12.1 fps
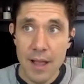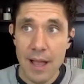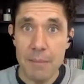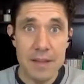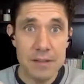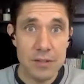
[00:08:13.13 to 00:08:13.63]

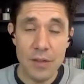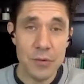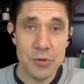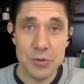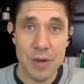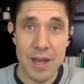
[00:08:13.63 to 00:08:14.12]
I mean, that's
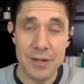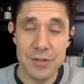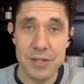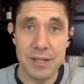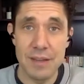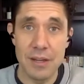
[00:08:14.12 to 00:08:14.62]
another
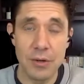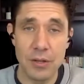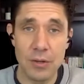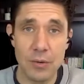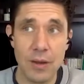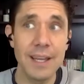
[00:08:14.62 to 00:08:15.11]
strategy that you could
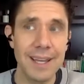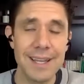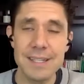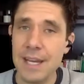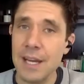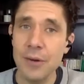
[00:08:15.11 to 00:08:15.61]
do. And
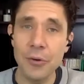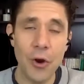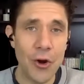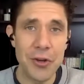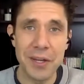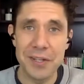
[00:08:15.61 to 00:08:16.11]
container
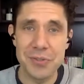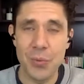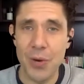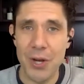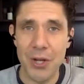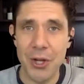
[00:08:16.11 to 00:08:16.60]
gardening is the
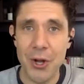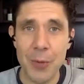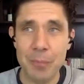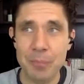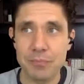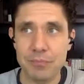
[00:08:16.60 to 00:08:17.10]
way to go.